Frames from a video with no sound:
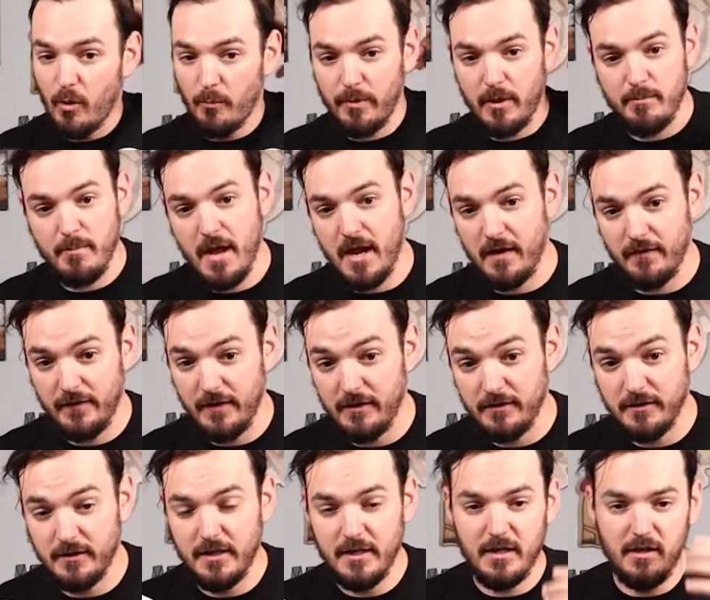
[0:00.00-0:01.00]
be making these
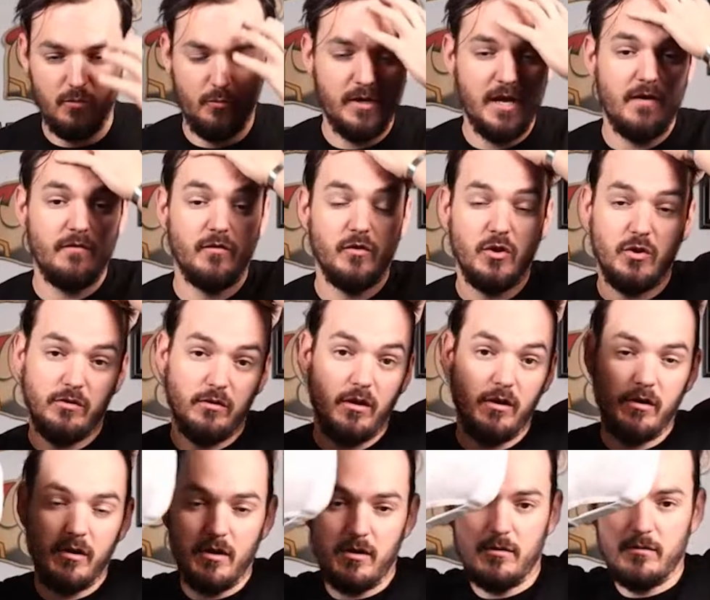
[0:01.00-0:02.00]
again. We have a new
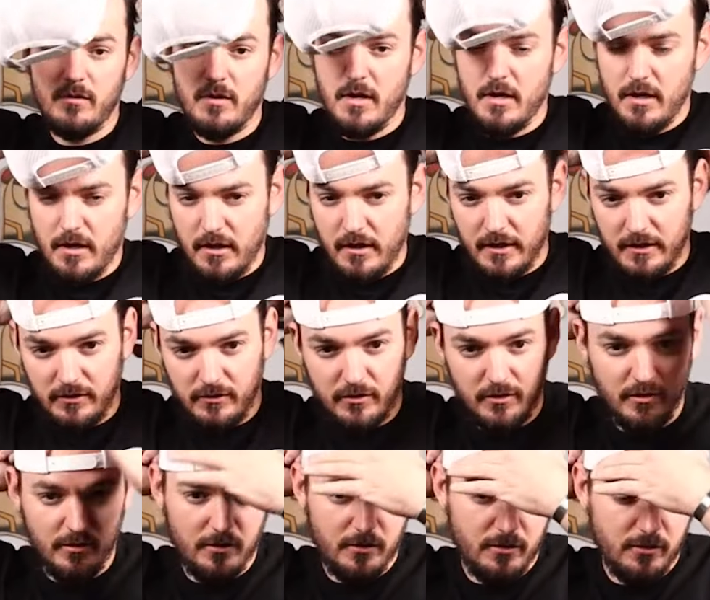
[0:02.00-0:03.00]
logo. And
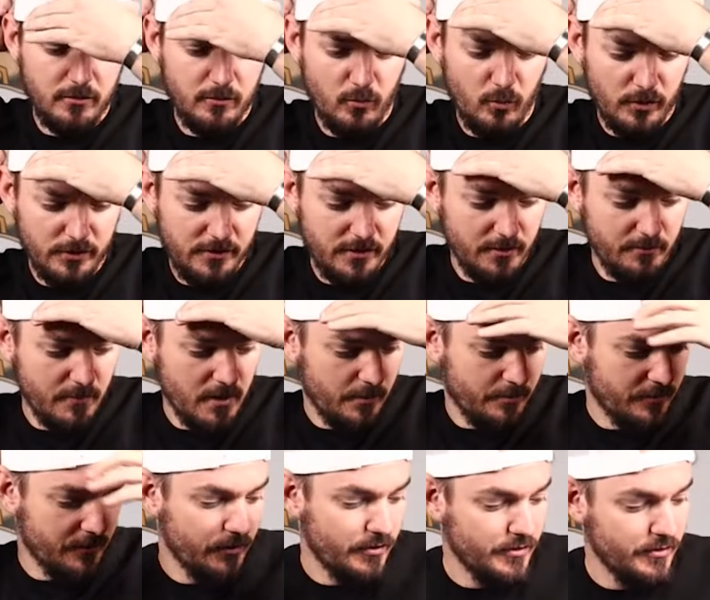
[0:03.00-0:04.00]
so once the
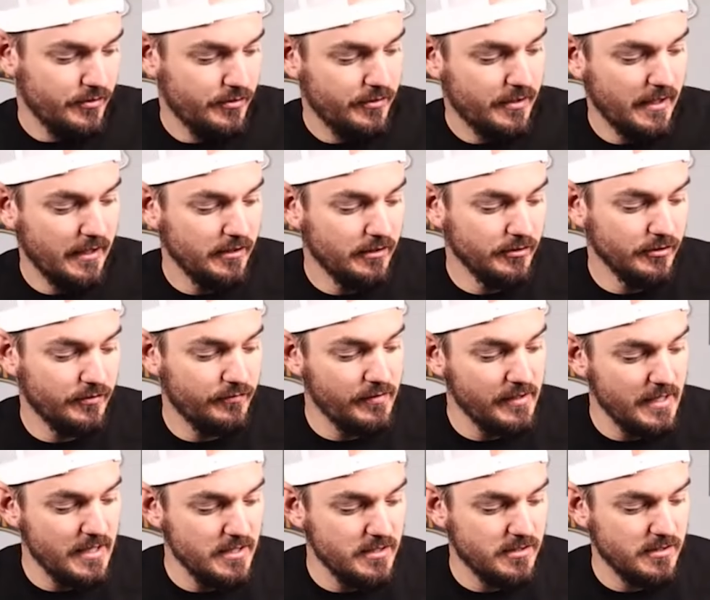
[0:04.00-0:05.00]
member sale is
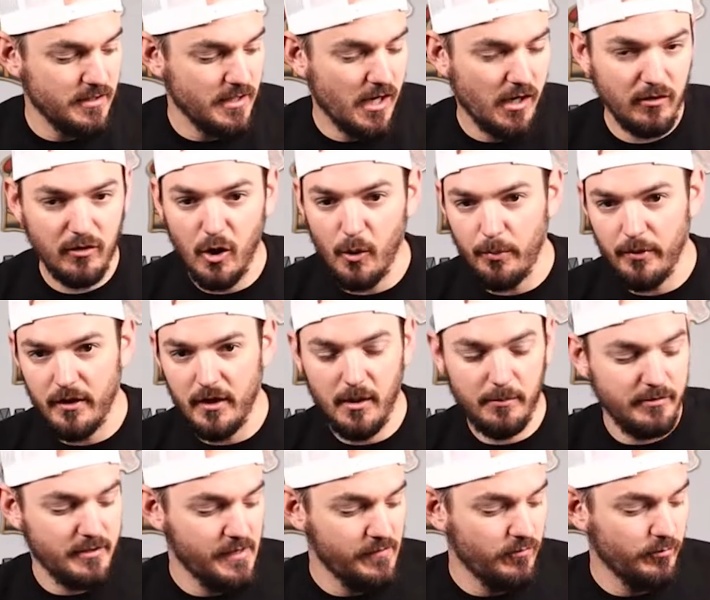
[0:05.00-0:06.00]
finished, I'll open it up
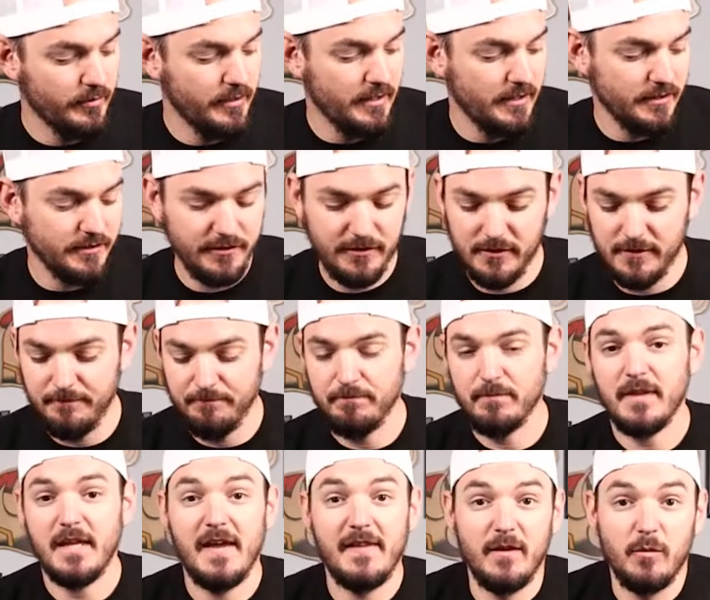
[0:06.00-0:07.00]
to everyone else.
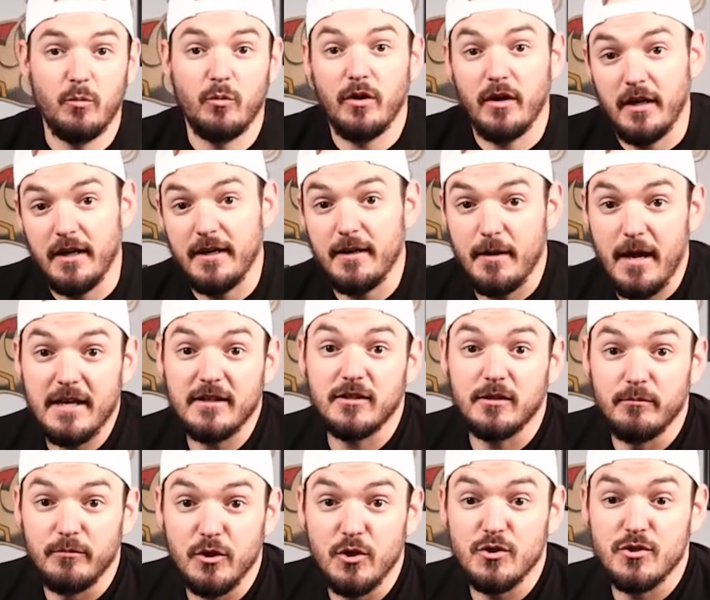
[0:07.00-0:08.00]
And then we're going to get
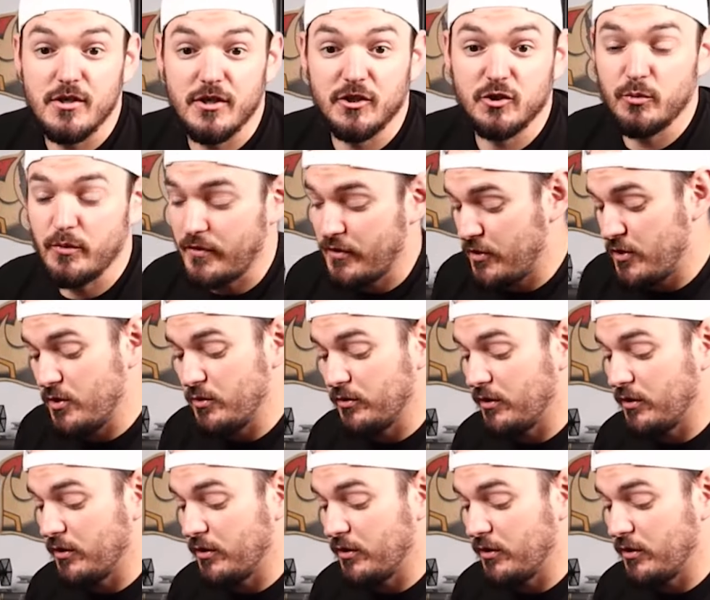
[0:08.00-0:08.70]
some new shirts with the new